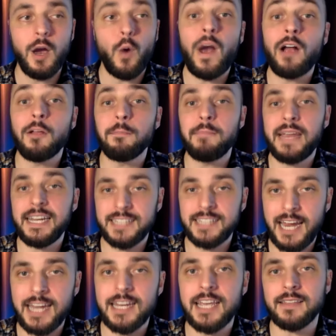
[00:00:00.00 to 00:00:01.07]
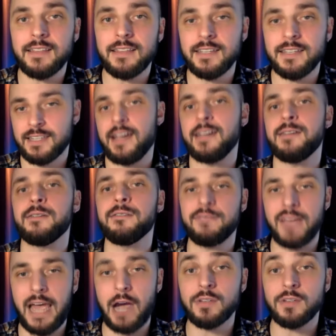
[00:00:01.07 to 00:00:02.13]
while maintaining this kind of
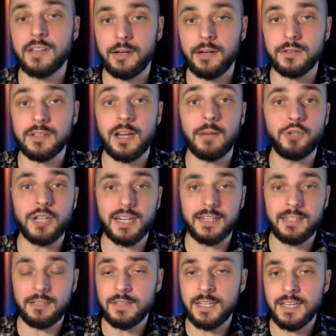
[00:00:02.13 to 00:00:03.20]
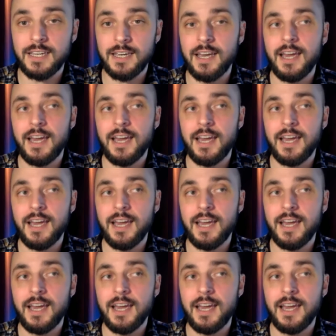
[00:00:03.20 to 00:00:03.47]
outsider's objectivity.